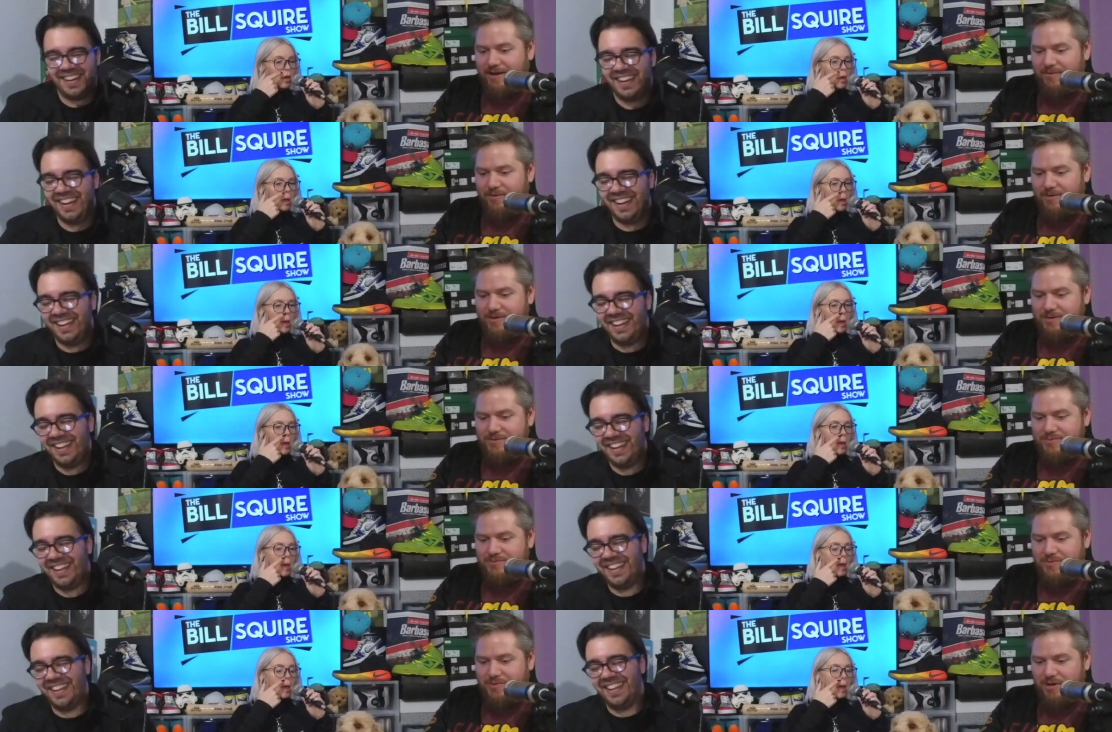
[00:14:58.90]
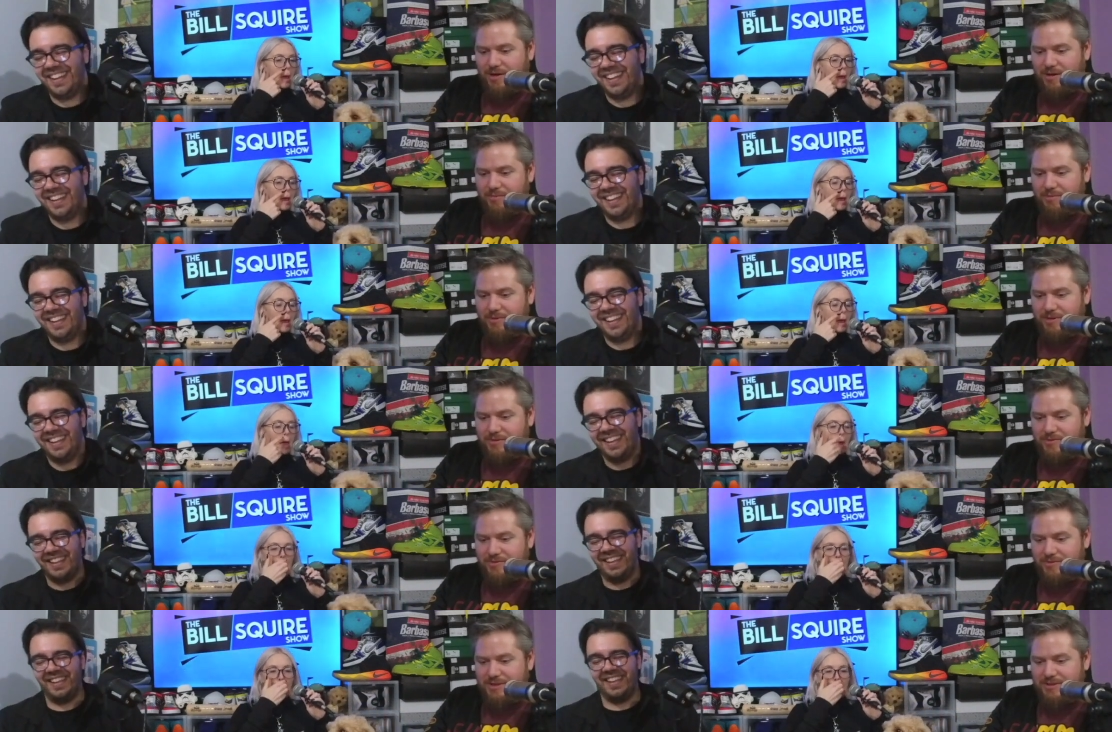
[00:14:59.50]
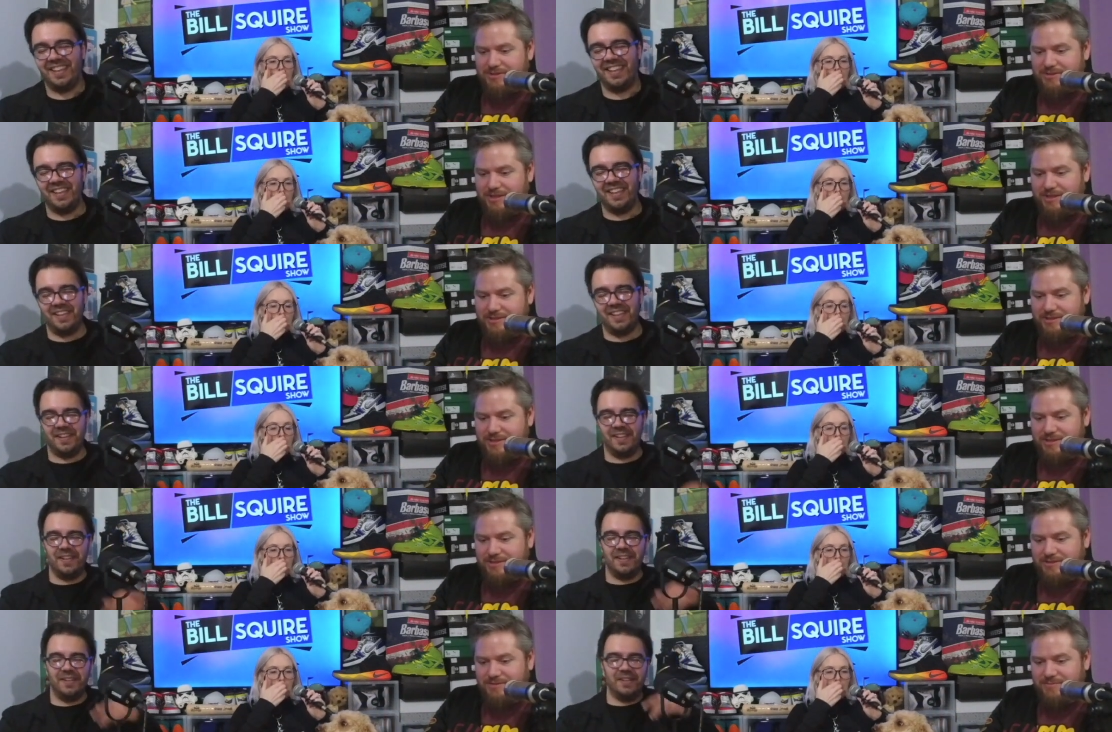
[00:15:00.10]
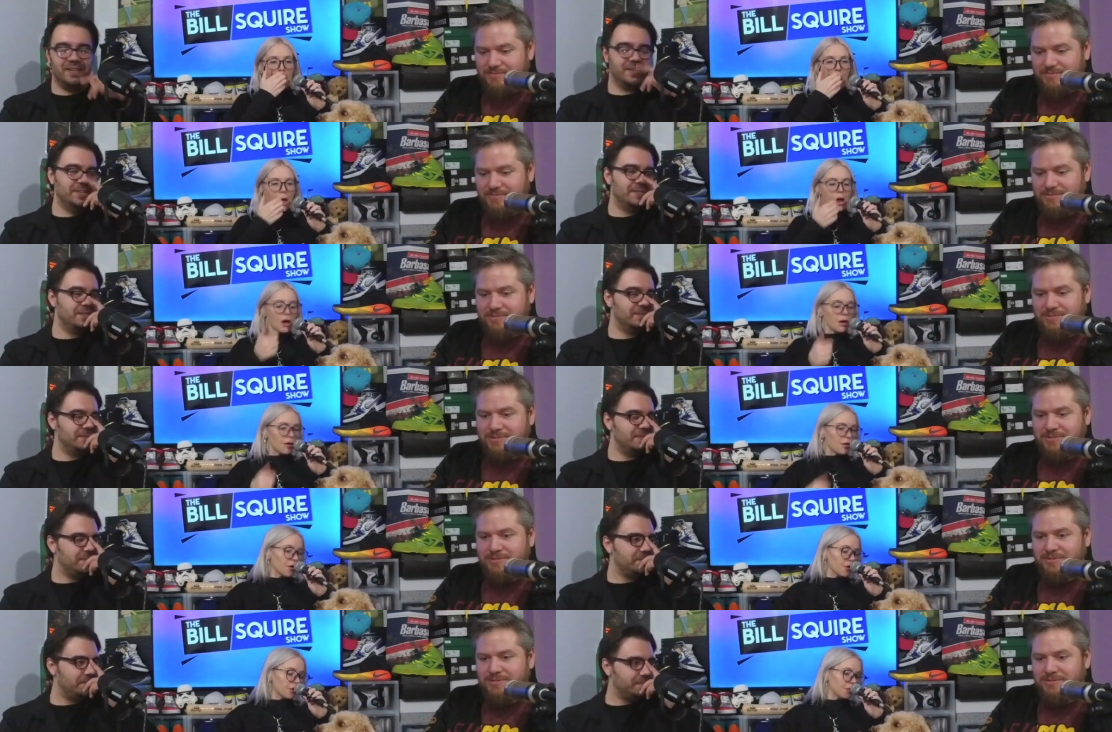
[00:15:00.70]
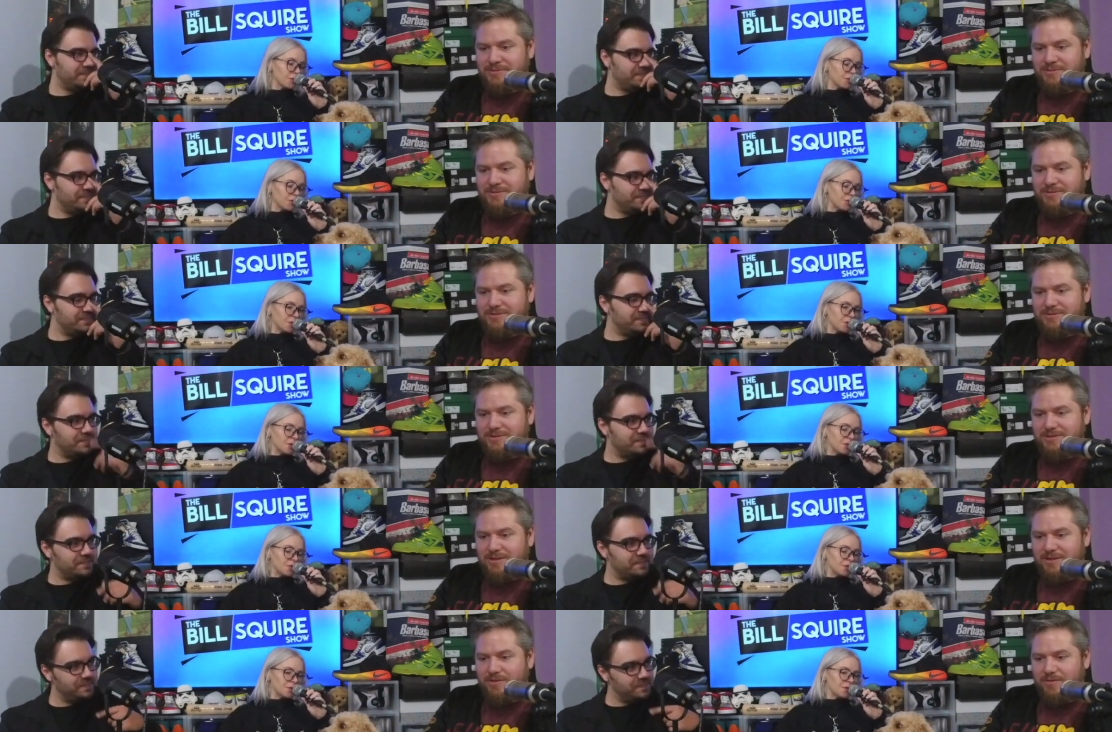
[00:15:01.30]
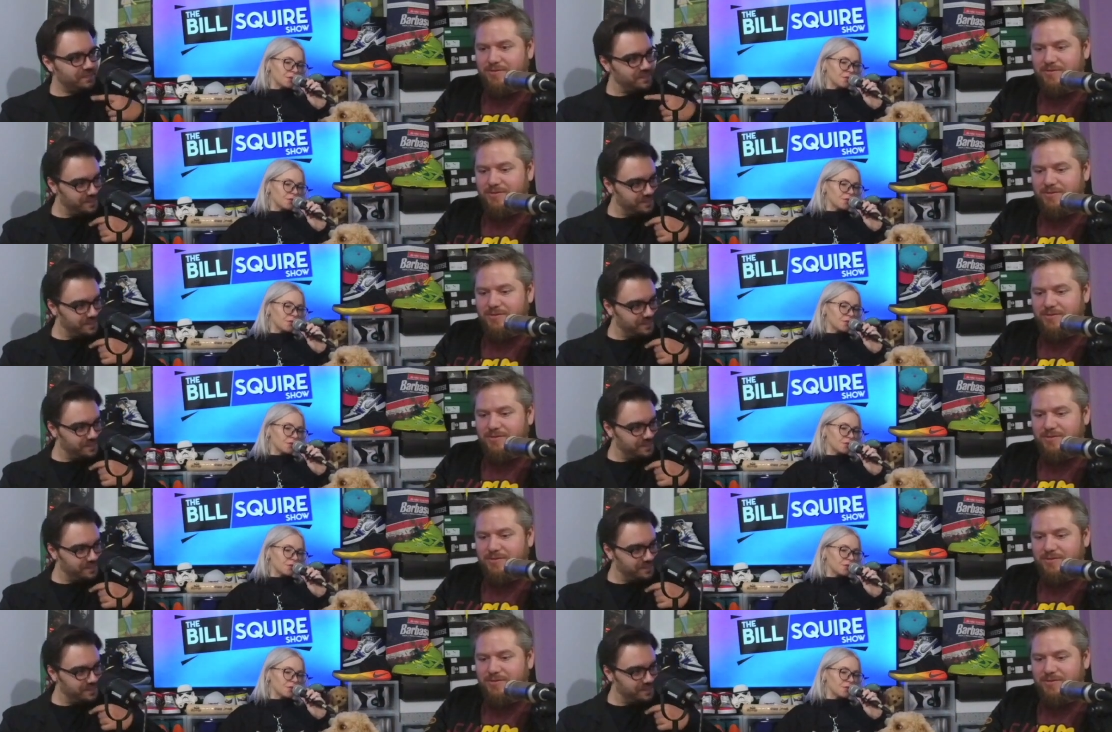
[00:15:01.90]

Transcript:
Speaker 1: was probably 2018. Okay. So,